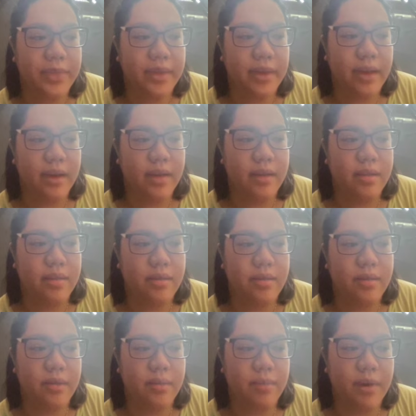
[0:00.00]
and
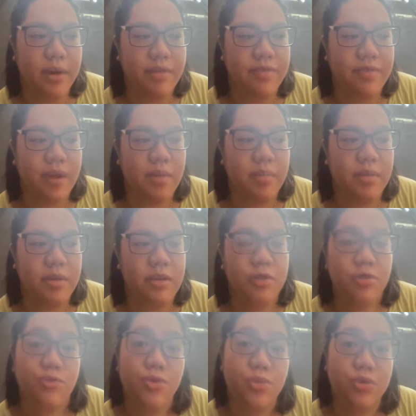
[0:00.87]
my
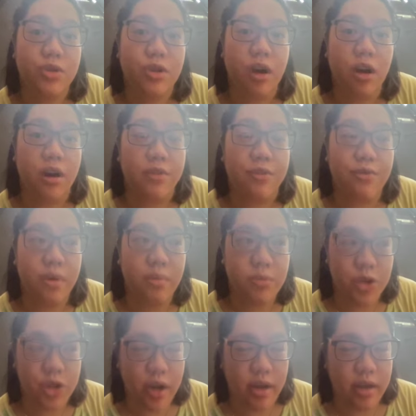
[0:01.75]
family's roots are
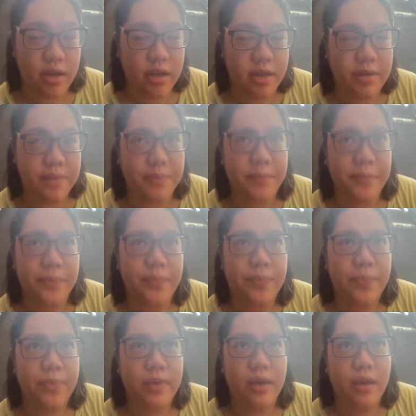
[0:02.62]
from China,
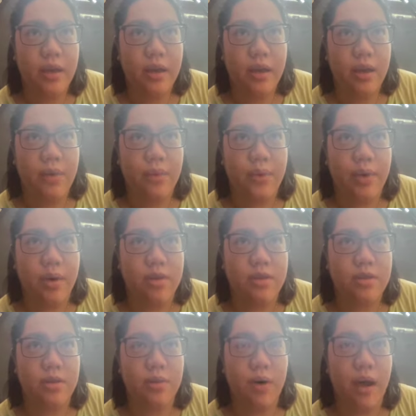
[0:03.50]
we
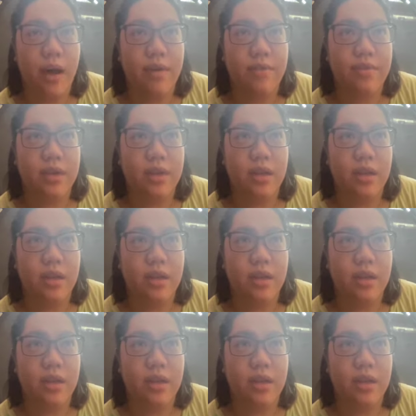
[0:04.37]
also have a